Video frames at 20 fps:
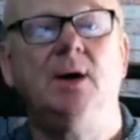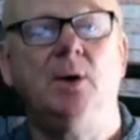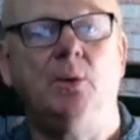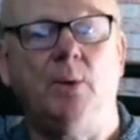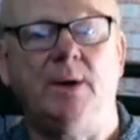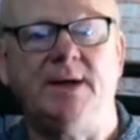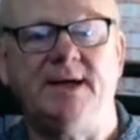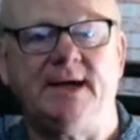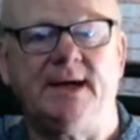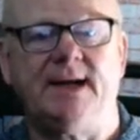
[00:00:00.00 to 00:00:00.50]

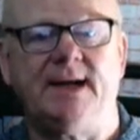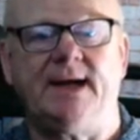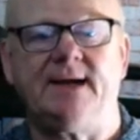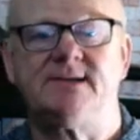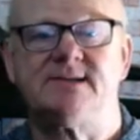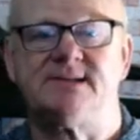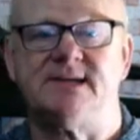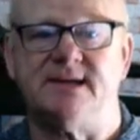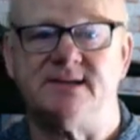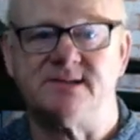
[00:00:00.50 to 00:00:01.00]
when you get
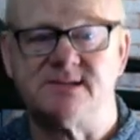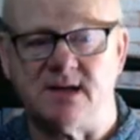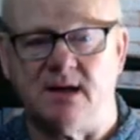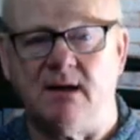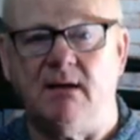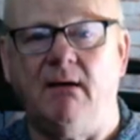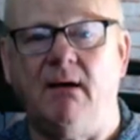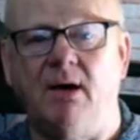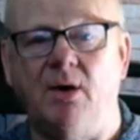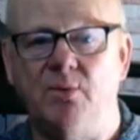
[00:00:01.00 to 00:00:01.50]
access
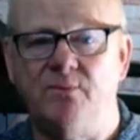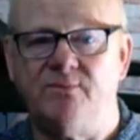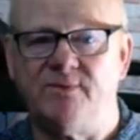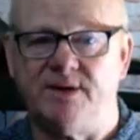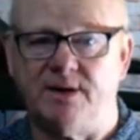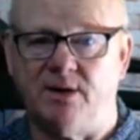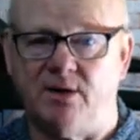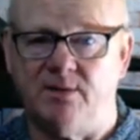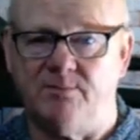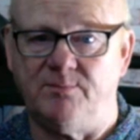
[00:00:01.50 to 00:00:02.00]
to
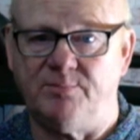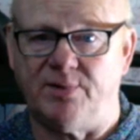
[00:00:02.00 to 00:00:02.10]
Overnight